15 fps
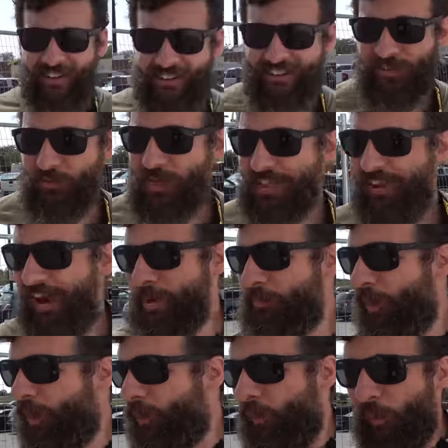All right, so right Now I
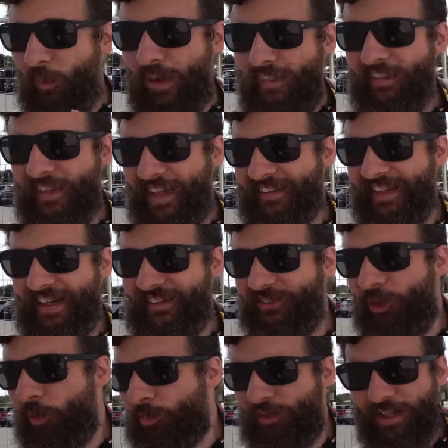bought one thing that I had
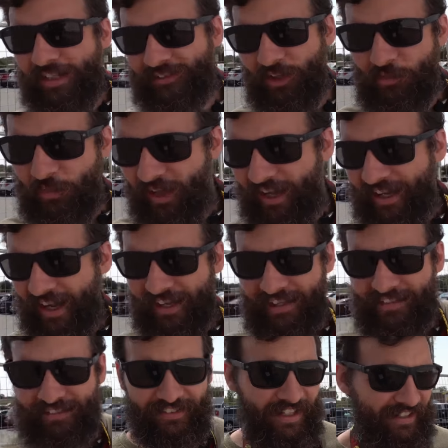no plans on buying. I
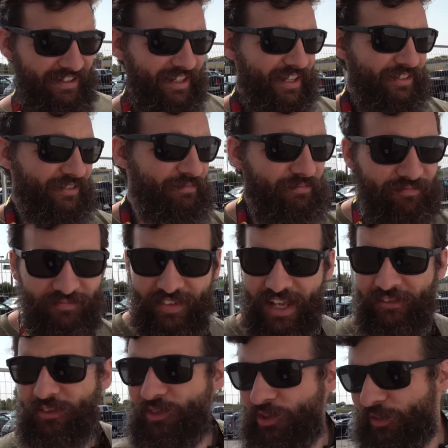didn't, I,
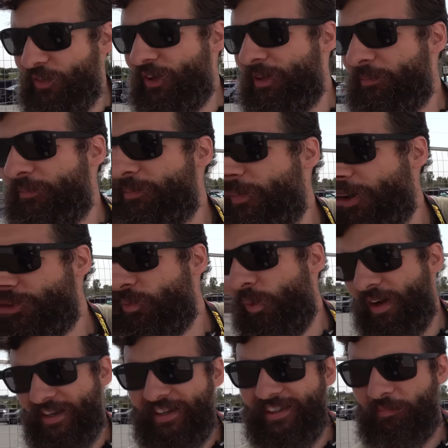not even sure very much
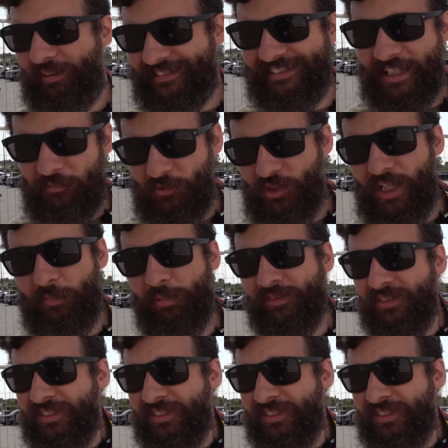what it is, but it seemed cheap.